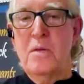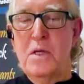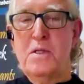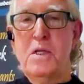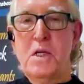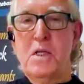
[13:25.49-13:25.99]

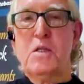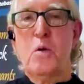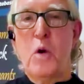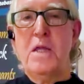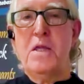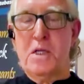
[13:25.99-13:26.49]
This is just
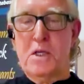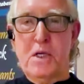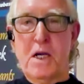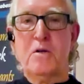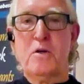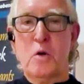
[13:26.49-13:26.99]
the way
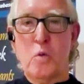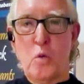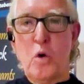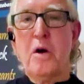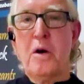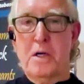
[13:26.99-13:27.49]
this sector
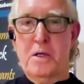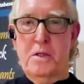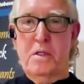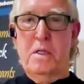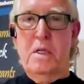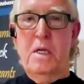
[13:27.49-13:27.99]

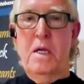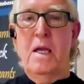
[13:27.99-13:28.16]
works.